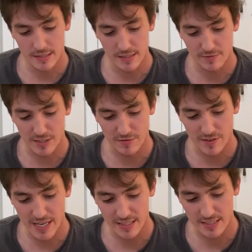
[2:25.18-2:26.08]
a fun
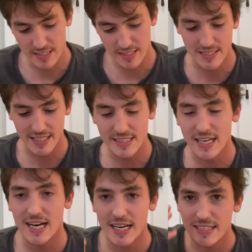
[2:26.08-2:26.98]
fact is snakes'
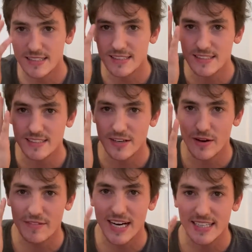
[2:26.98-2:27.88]
eyes, they don't
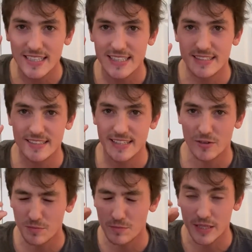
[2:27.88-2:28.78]
have eyelids. They
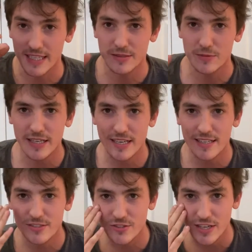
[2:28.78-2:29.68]
don't blink and
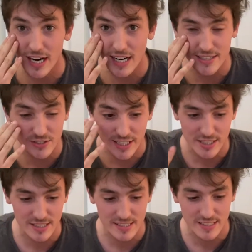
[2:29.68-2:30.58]
whatnot, so their eyes are
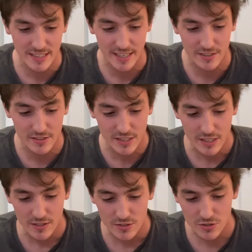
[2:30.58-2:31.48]
actually a scale.
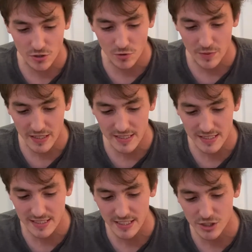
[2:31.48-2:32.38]
So because
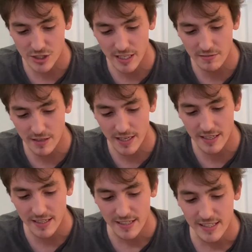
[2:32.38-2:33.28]
it didn't shed
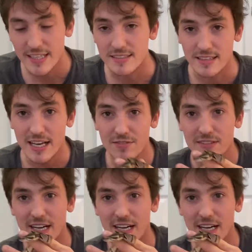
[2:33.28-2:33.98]
right, his left